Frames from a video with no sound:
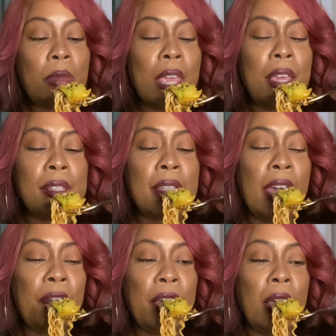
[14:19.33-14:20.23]
It's
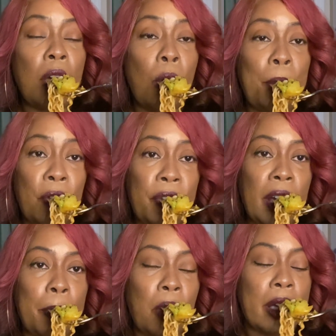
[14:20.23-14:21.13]
giving on both of
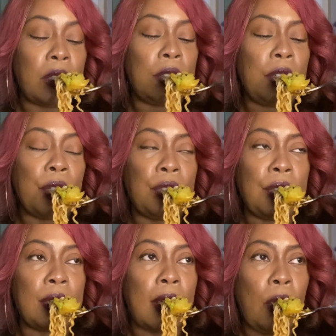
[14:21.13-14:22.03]
their parts, you know,
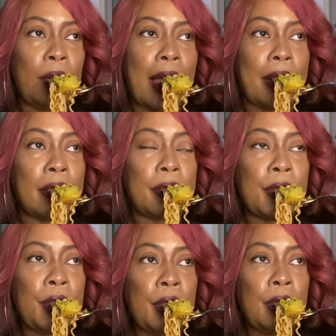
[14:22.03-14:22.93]
just a whole lot of
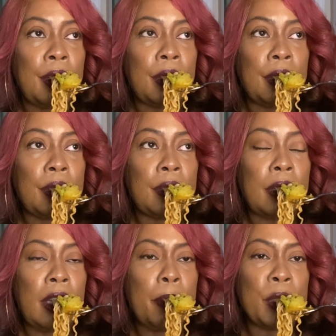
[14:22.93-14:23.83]

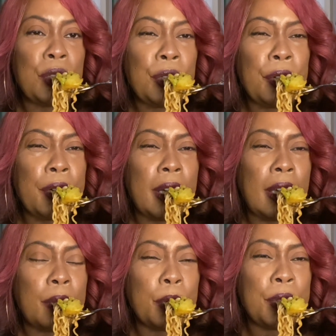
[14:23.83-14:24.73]
immaturity.
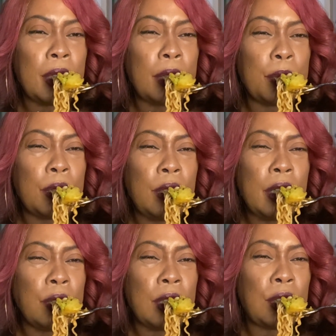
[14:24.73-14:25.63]
It was, you
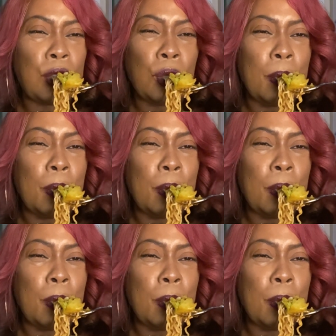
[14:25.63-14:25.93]
know, just too